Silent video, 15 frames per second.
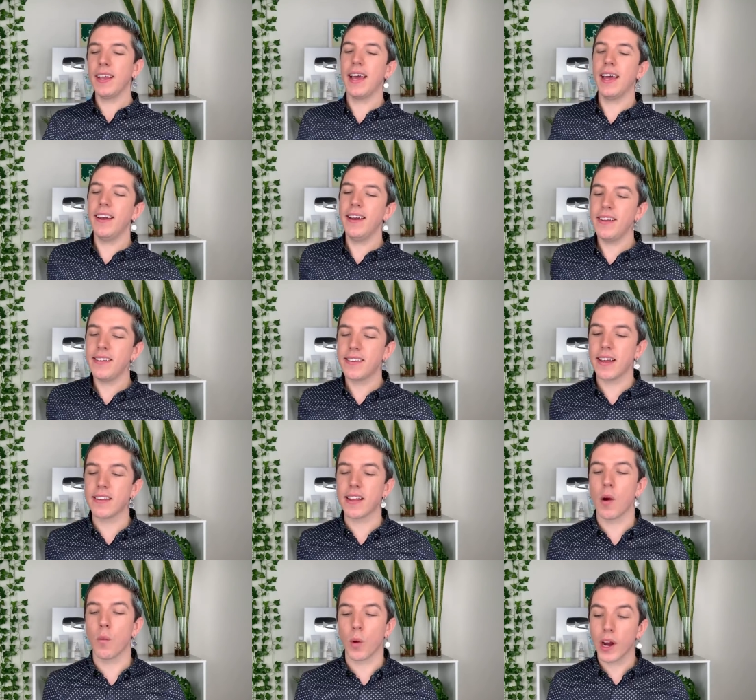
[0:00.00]
Kennedy says,
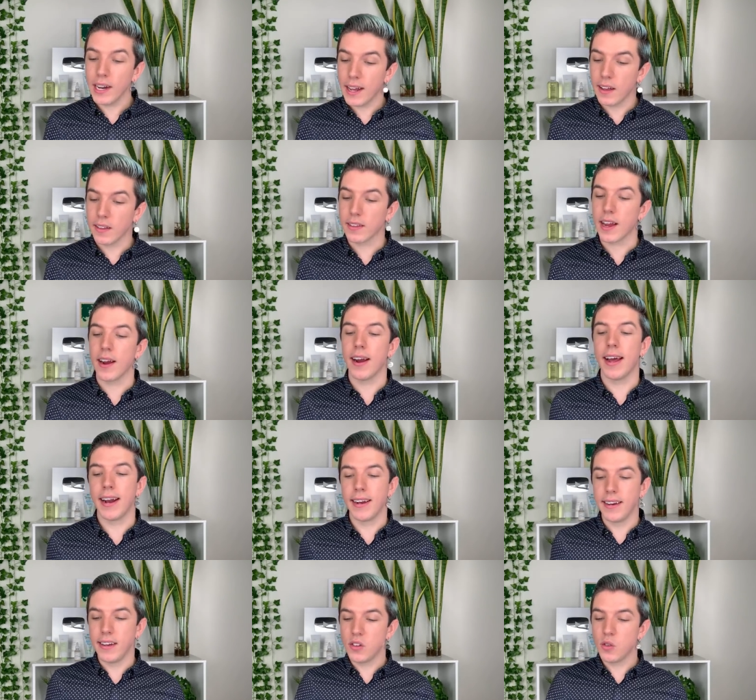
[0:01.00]
I work in healthcare and
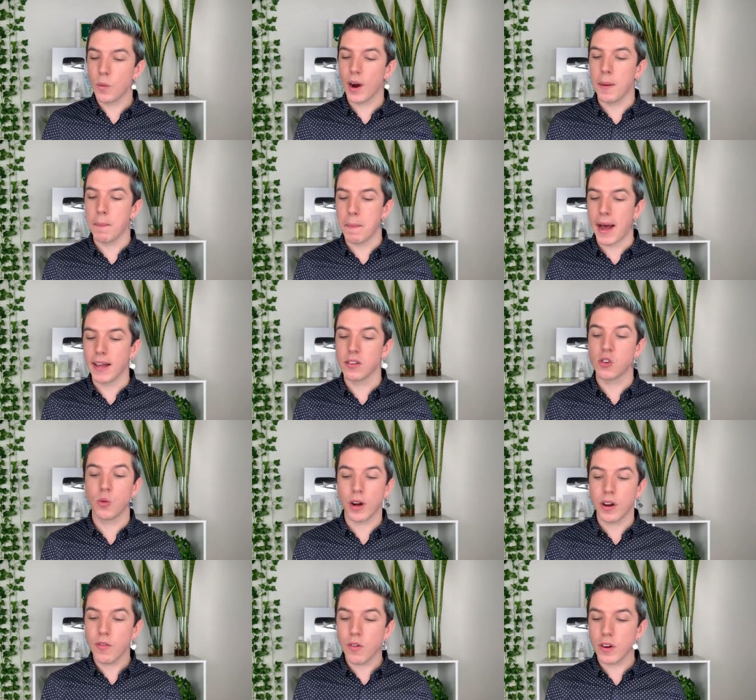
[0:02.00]
I need to wear a mask
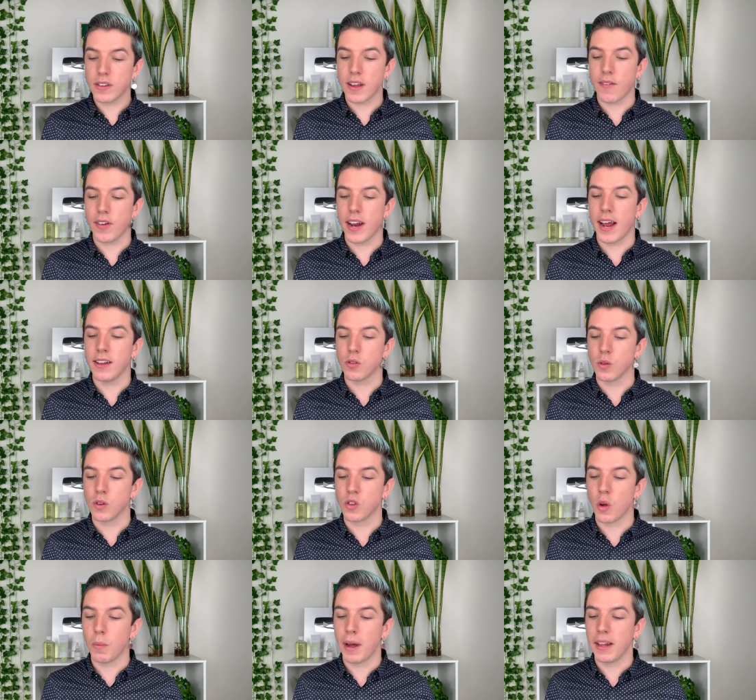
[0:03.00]
24 7. As a
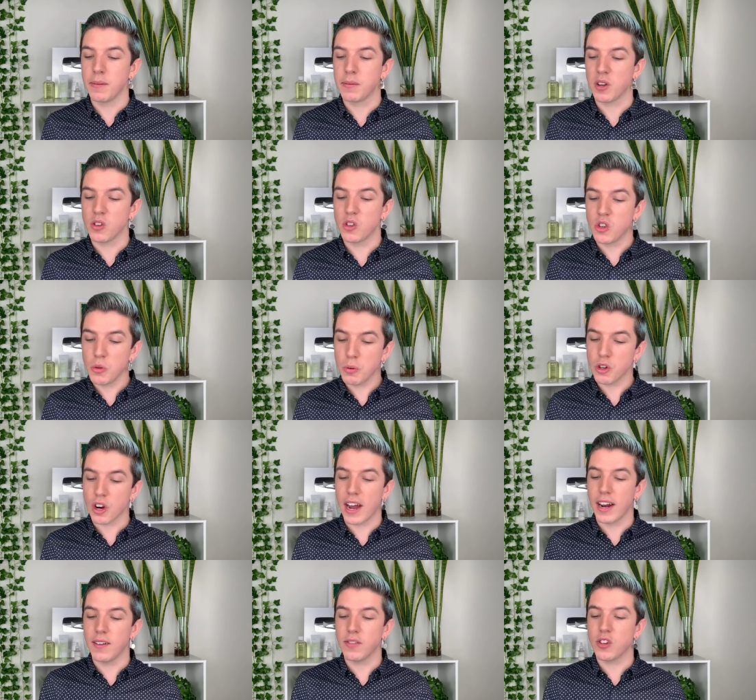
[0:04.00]
result, my lips are super
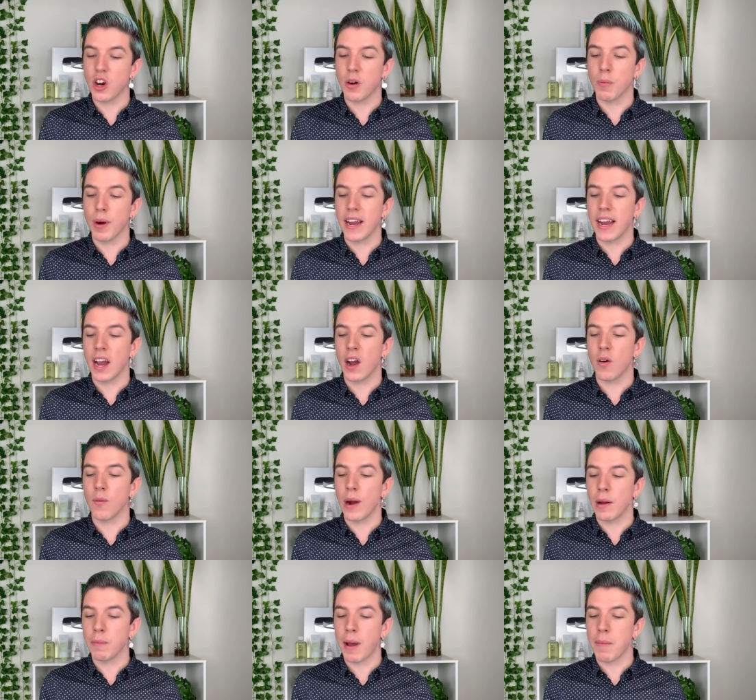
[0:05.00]
dry and I've started breaking out
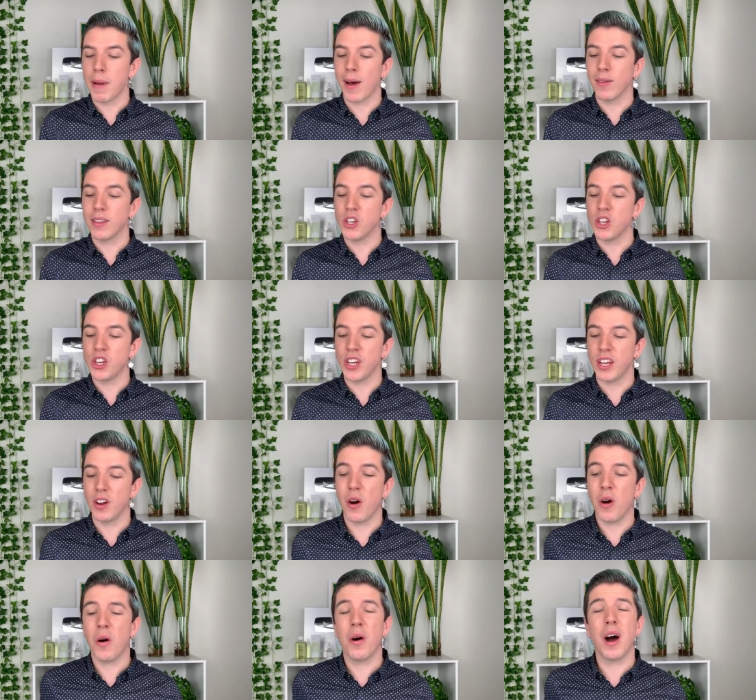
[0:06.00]
around my mouth and chin.
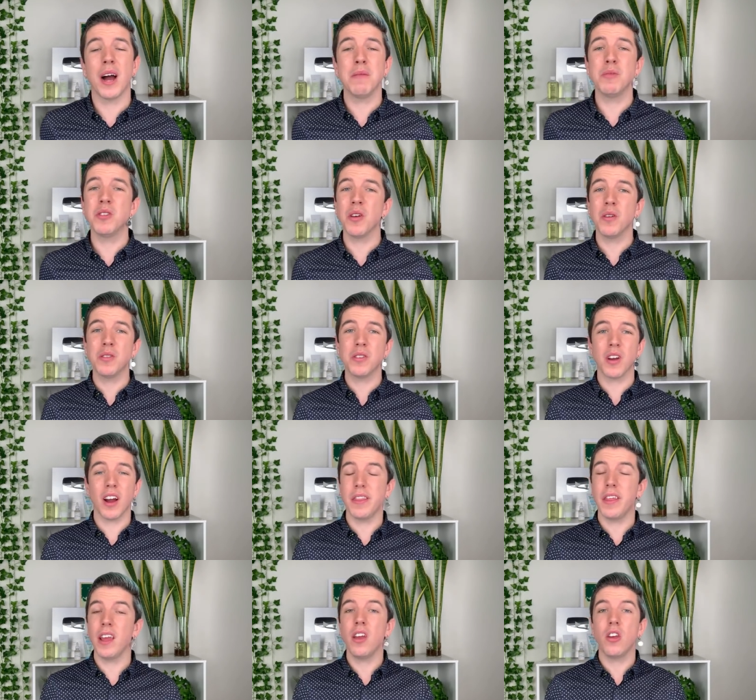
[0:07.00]
Oh, I'm so
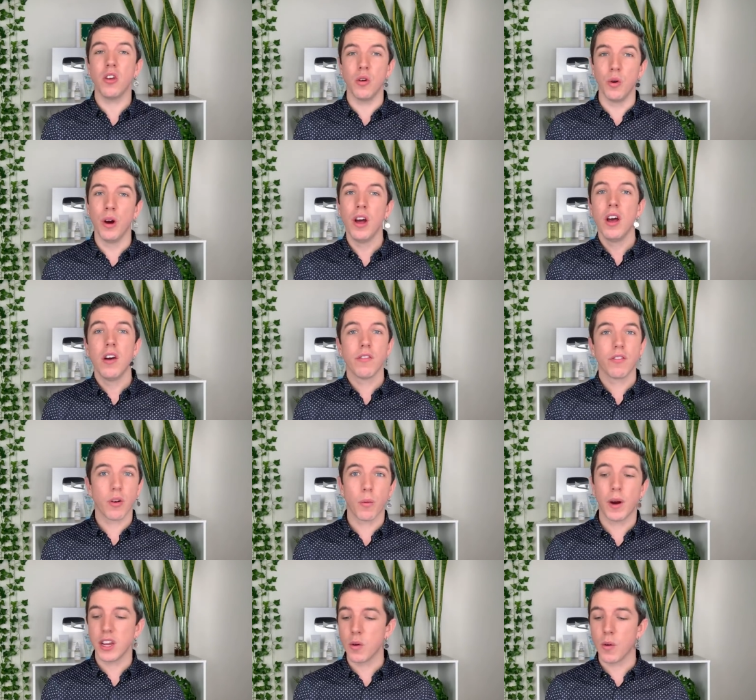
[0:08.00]
sorry. Thank you for
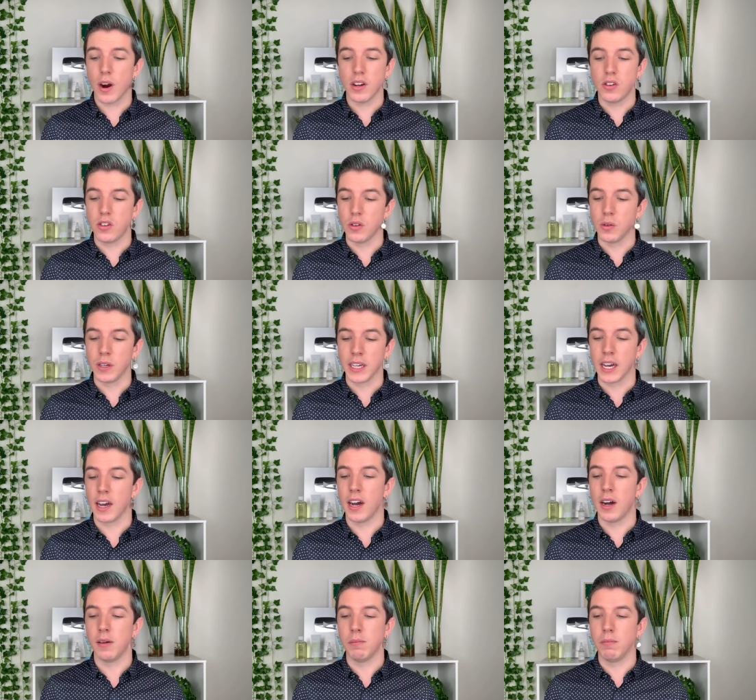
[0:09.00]
what you are doing.
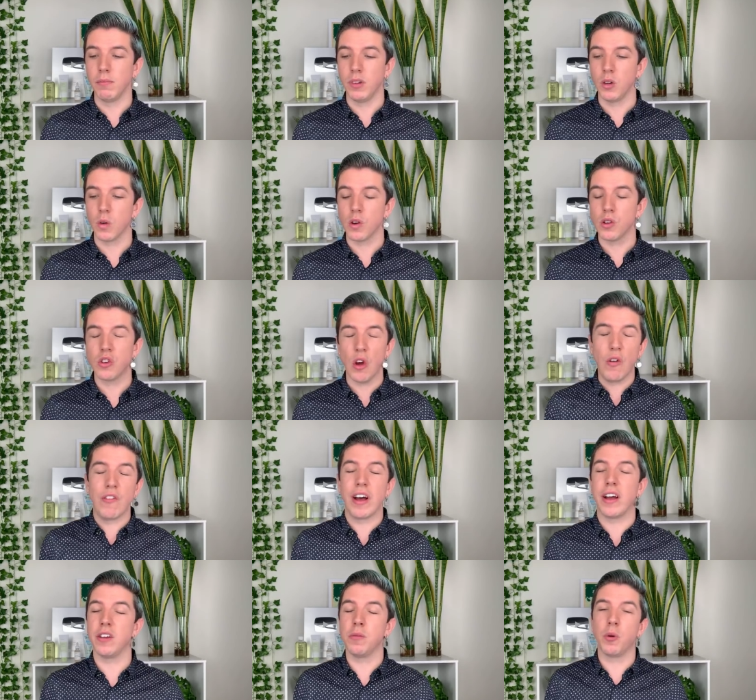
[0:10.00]
Um, you're so
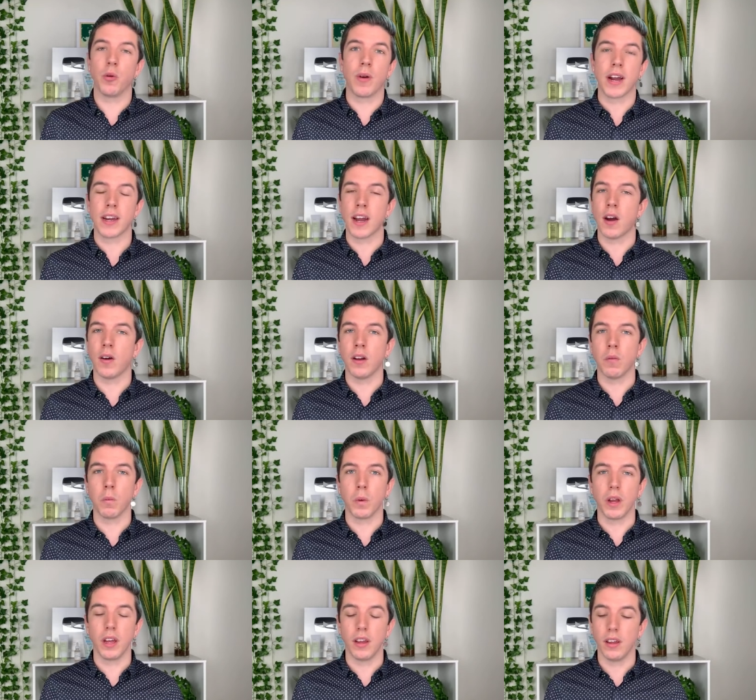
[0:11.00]
valuable right now.
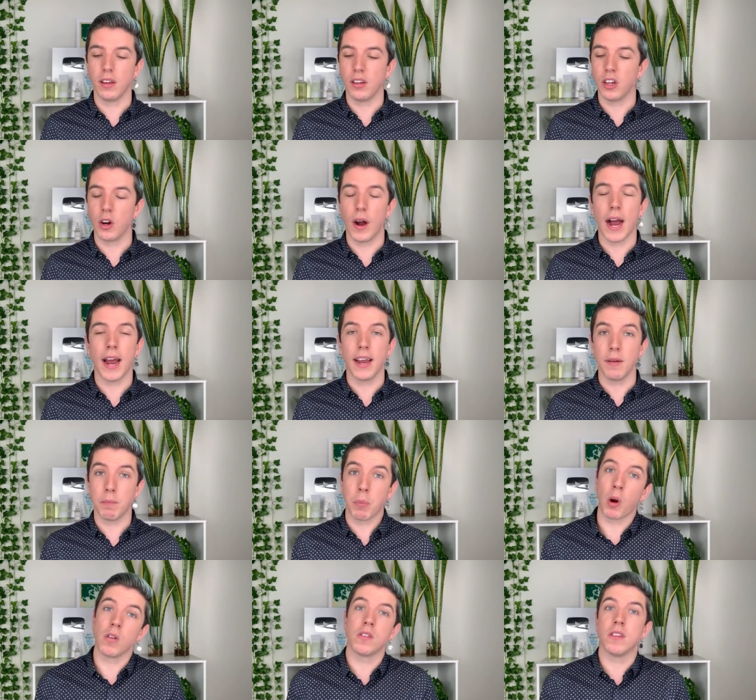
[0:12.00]
And we, you know, I
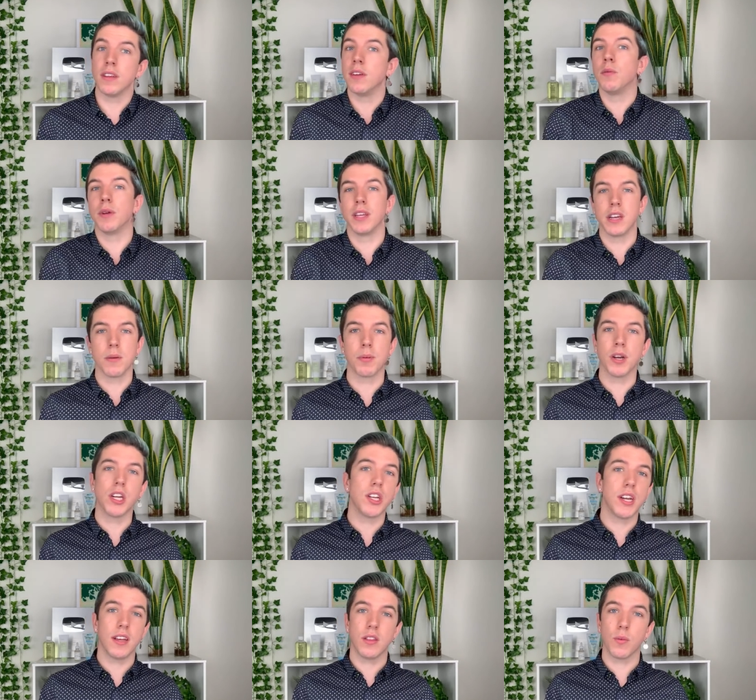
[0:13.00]
personally really
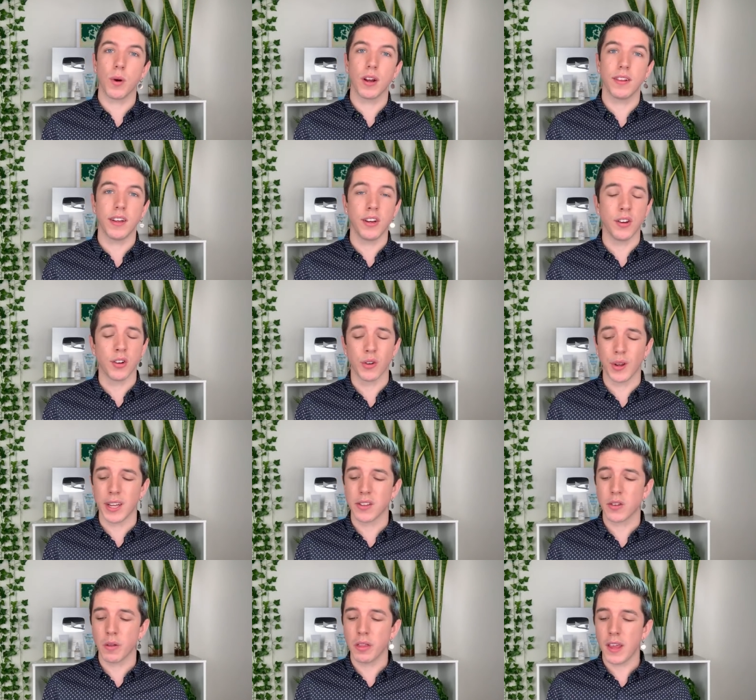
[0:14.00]
appreciate the work that you're
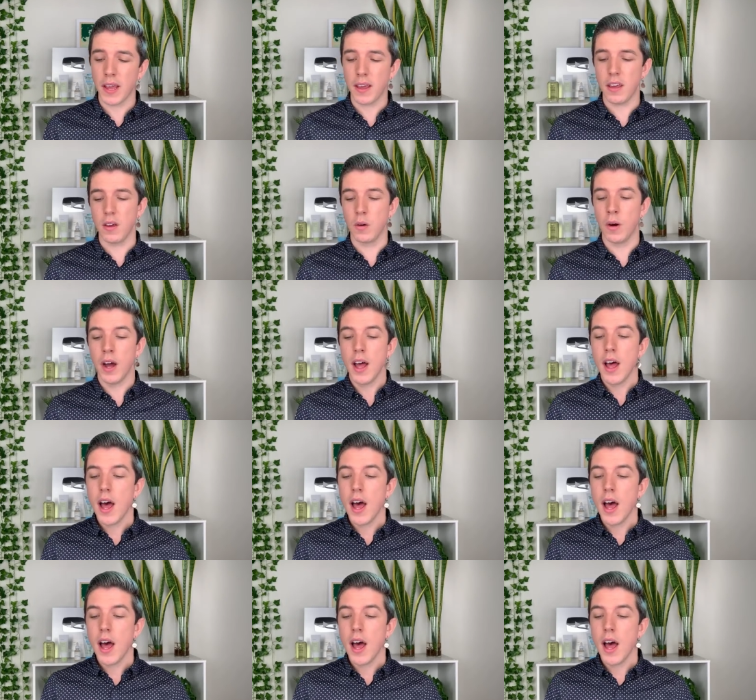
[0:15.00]
doing. So thank you.